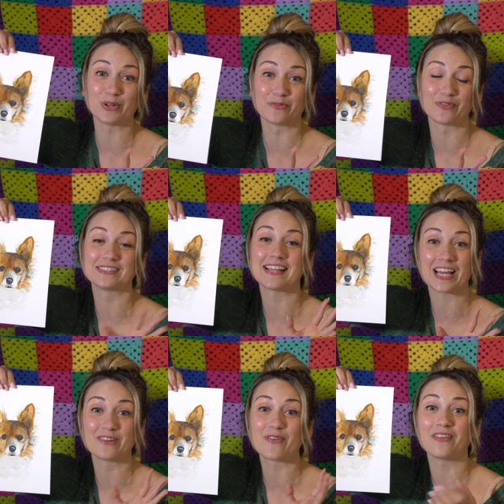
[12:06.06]
beautiful.
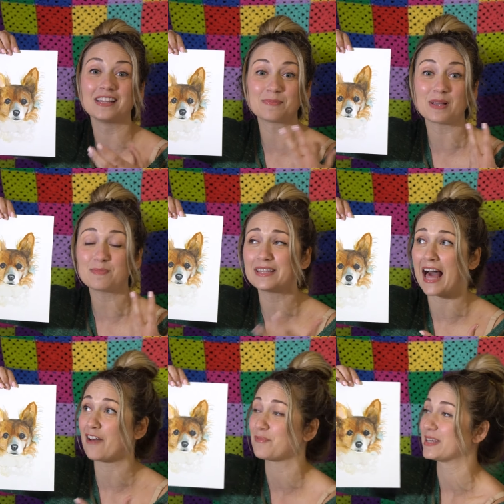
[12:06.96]
Second of all, this makes me
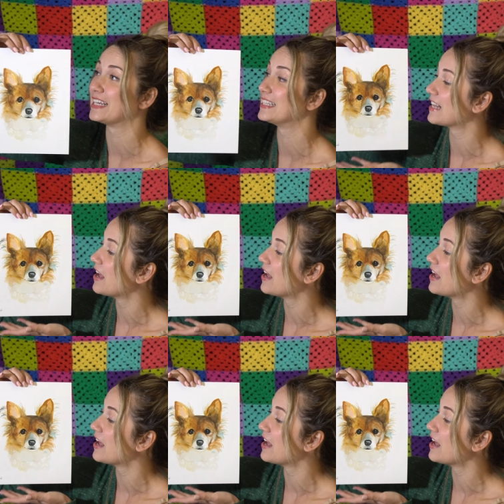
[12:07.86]
laugh because